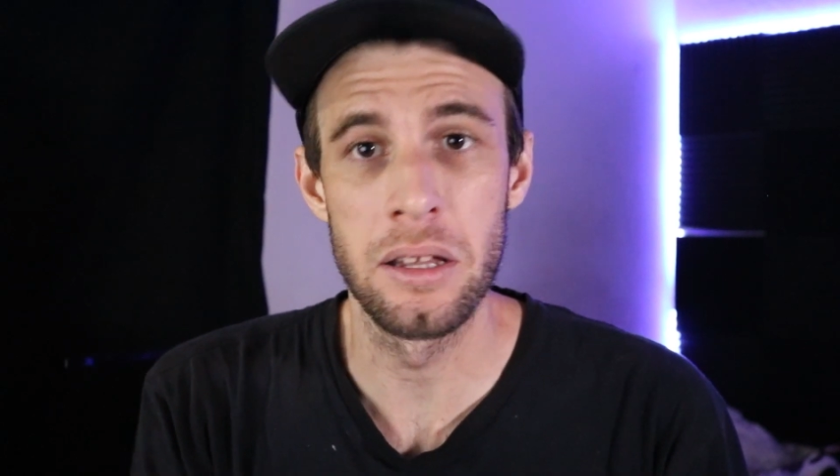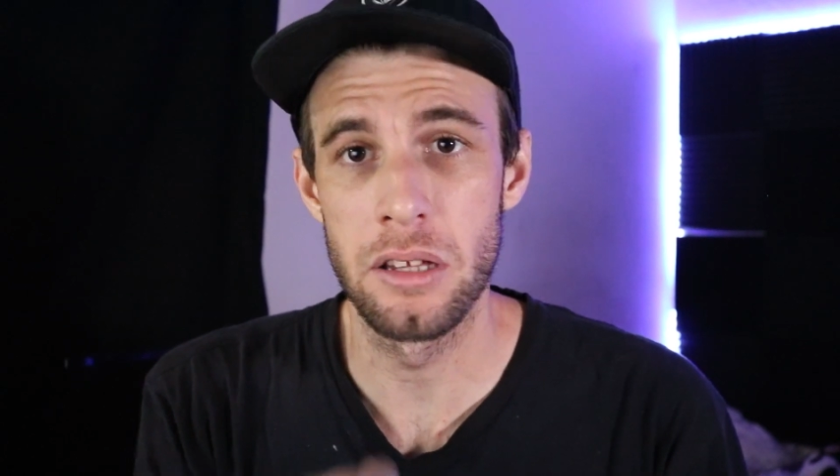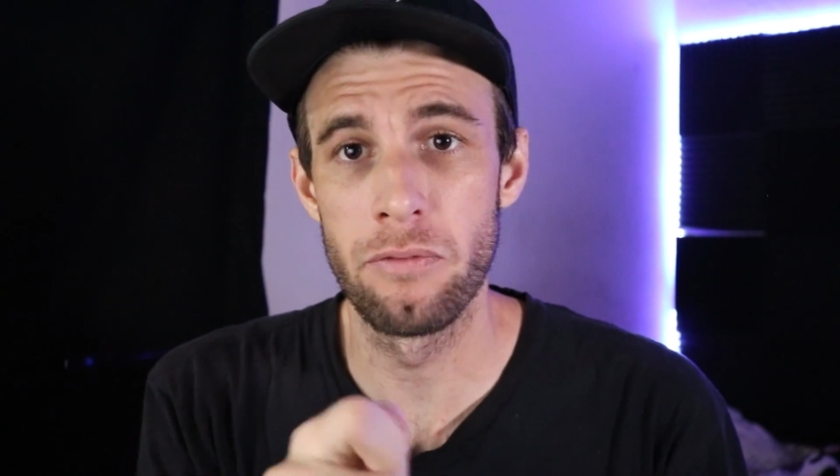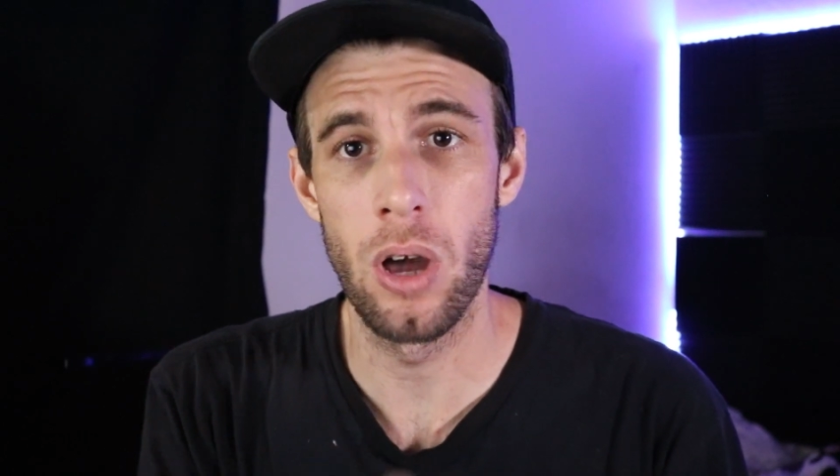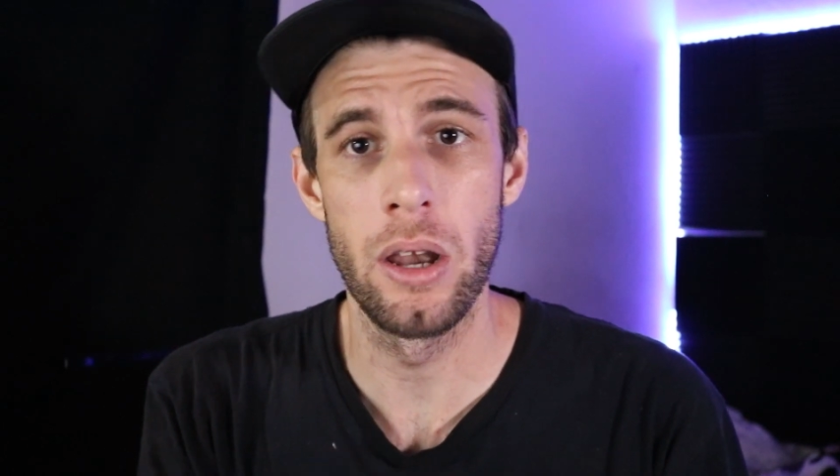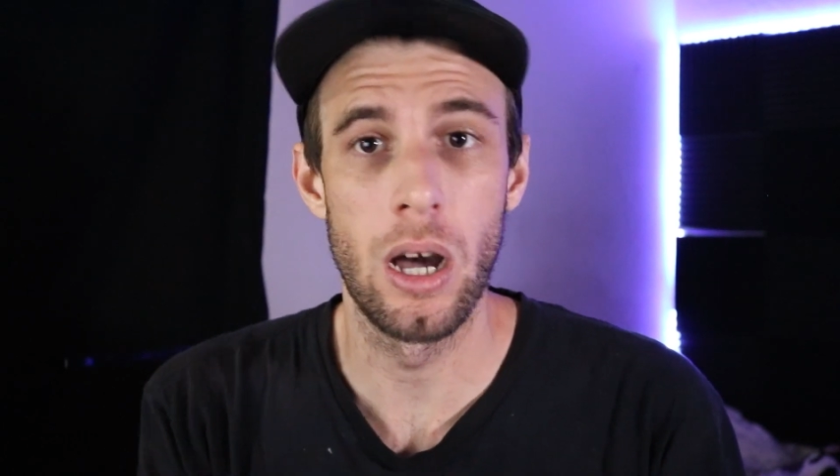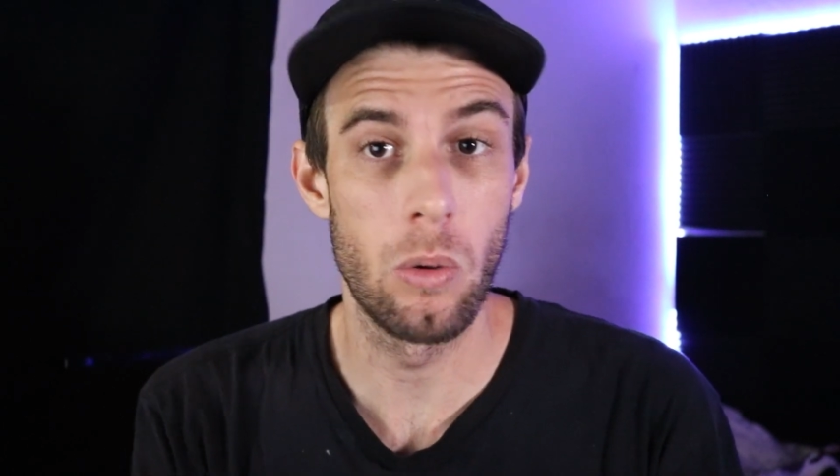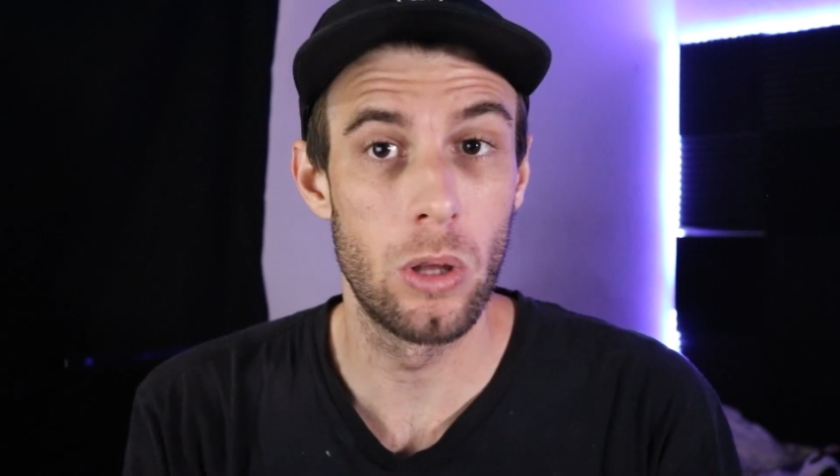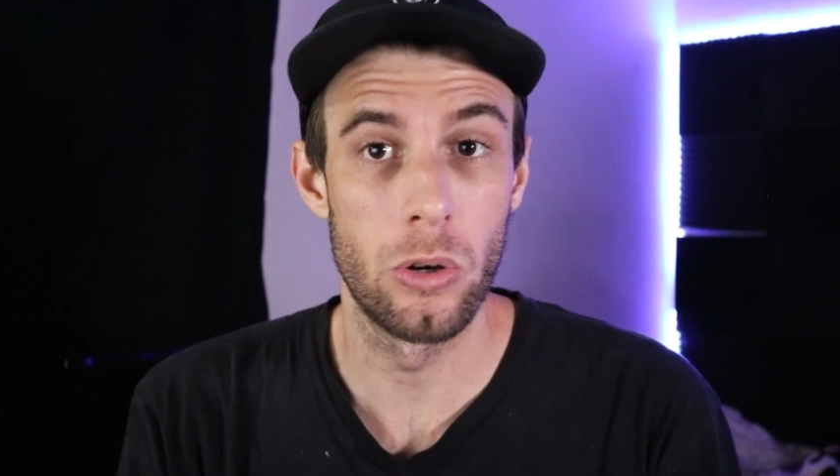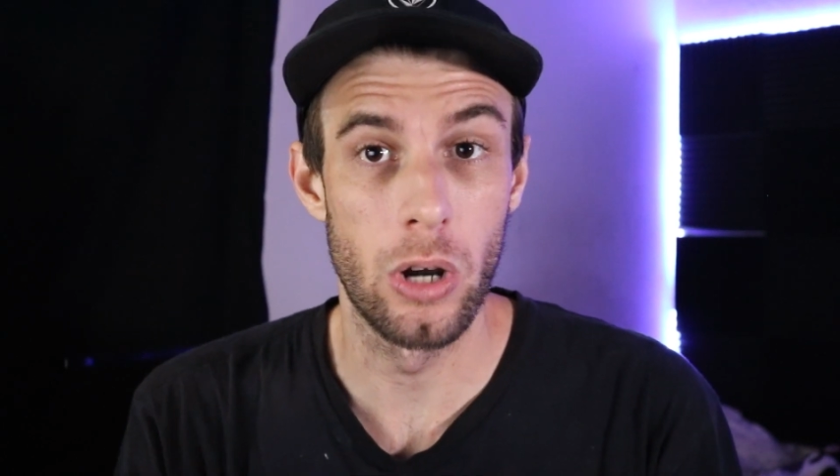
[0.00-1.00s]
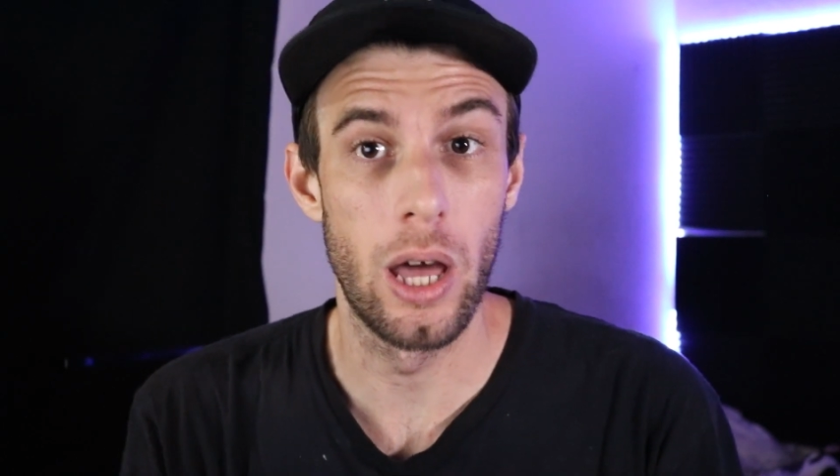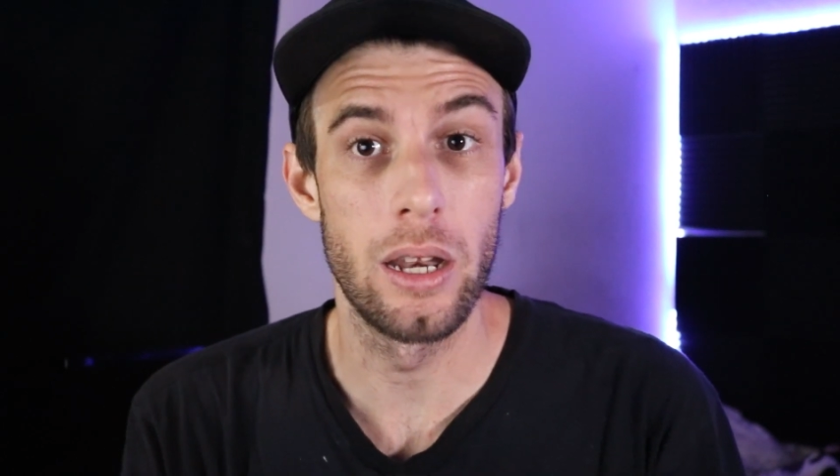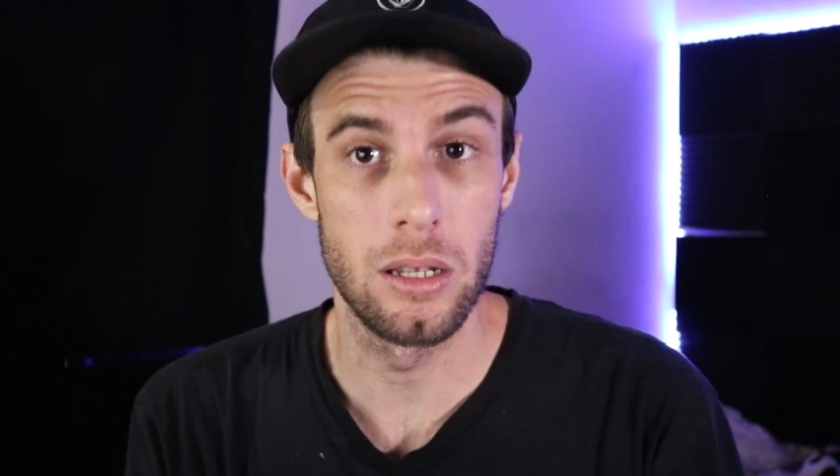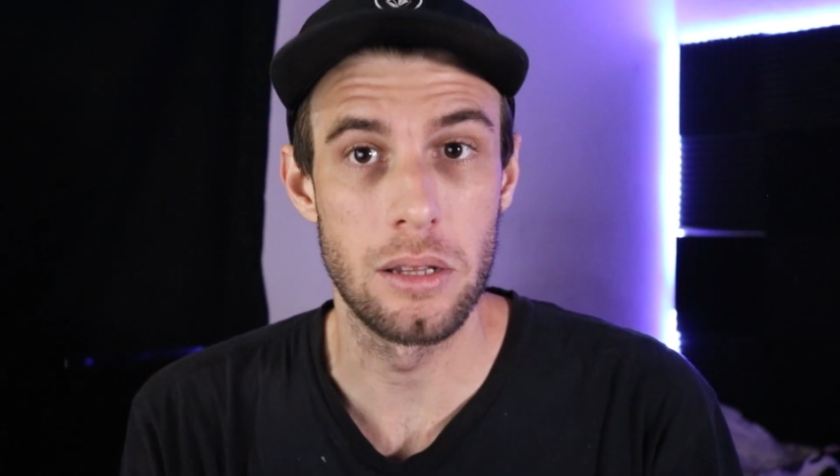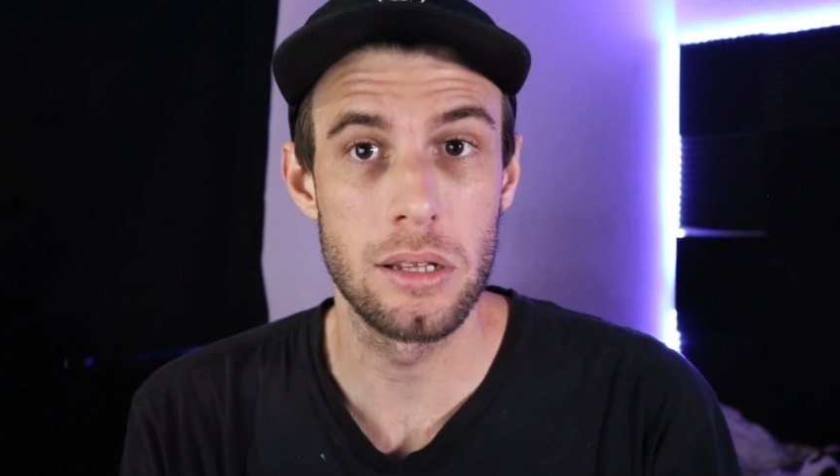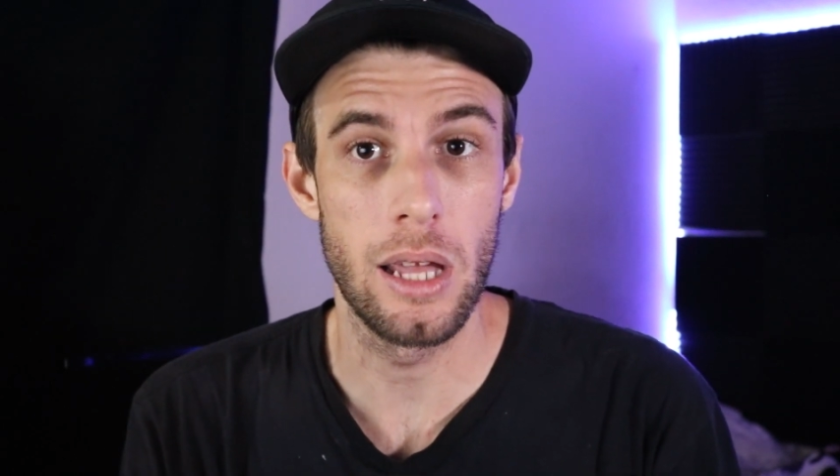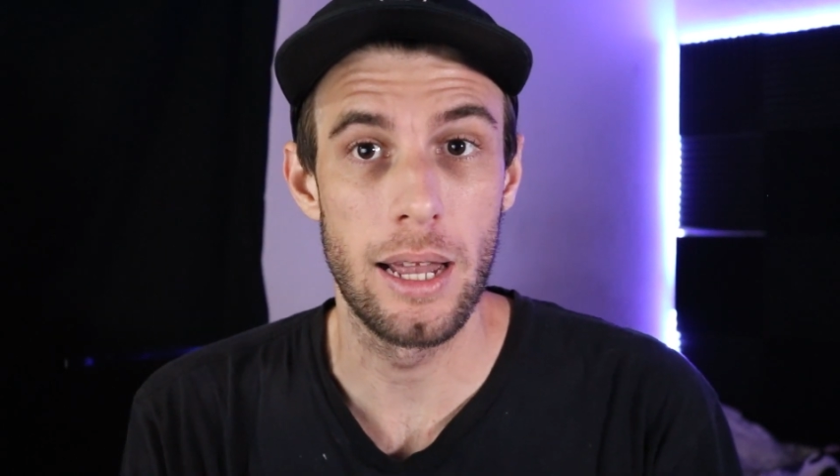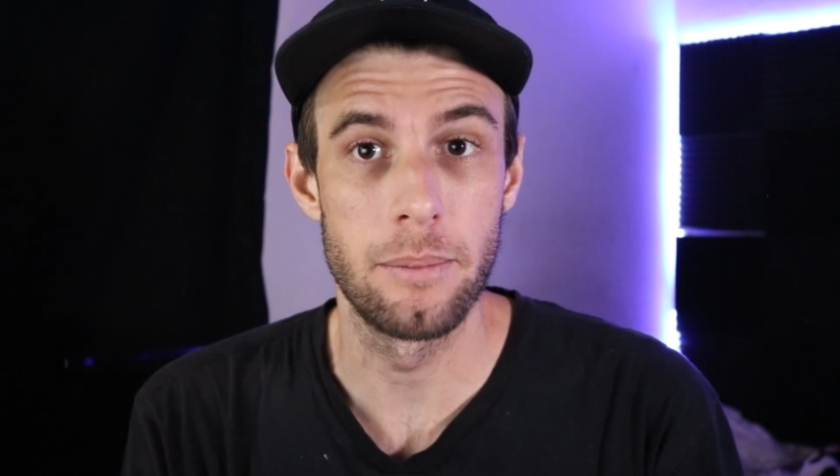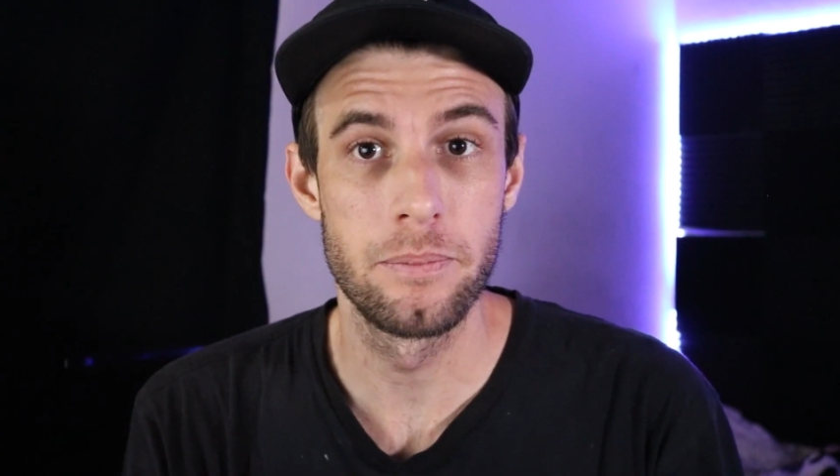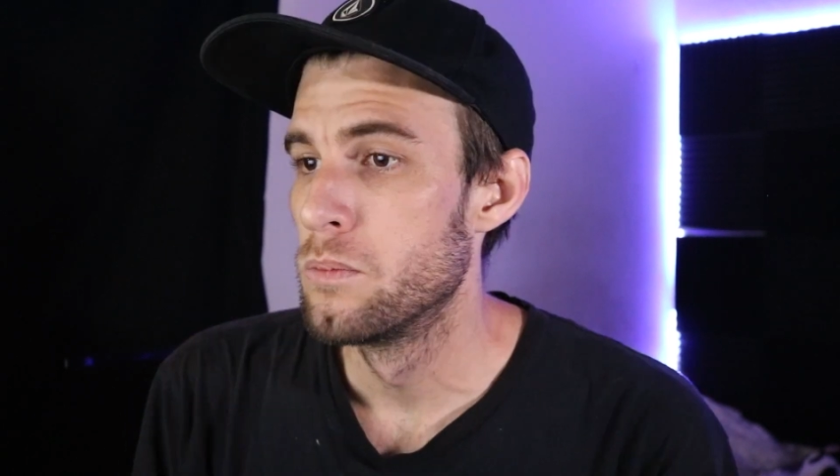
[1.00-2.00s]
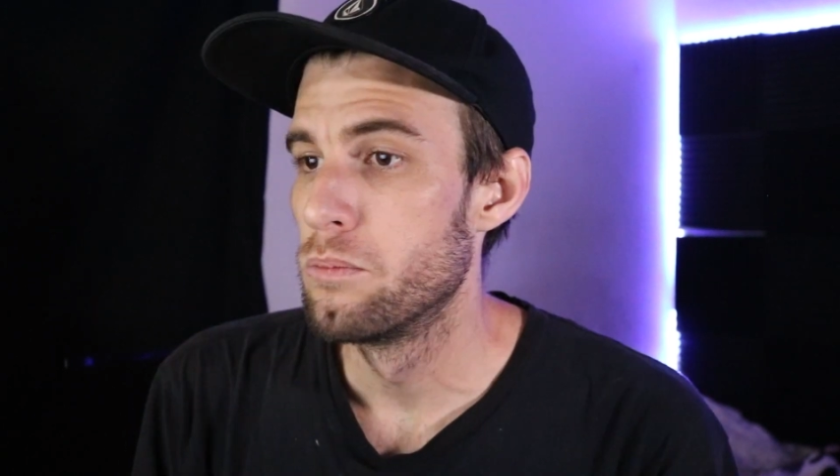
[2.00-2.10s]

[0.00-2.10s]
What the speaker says: to find out whether or not it is a scam.